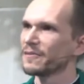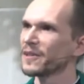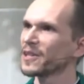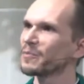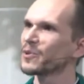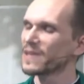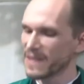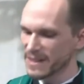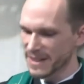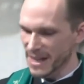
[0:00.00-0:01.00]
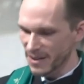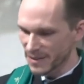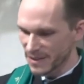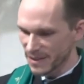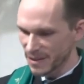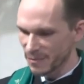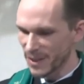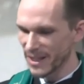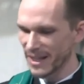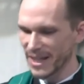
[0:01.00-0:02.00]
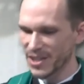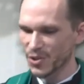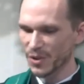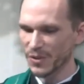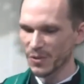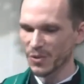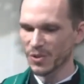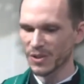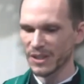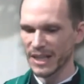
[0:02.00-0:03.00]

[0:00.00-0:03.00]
Philip was sent out by an angel of the Lord,